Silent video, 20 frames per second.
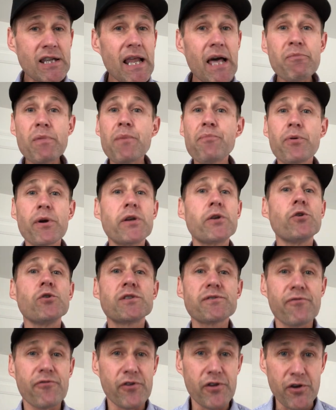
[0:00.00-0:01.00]
let me
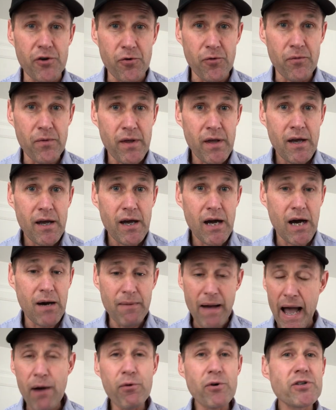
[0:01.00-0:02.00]
produce for you.
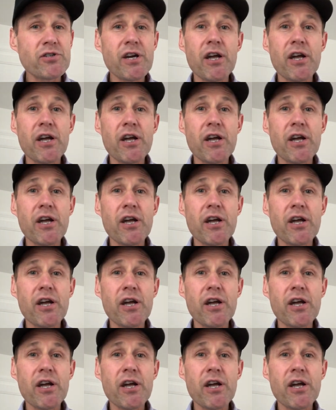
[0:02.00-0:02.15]
I would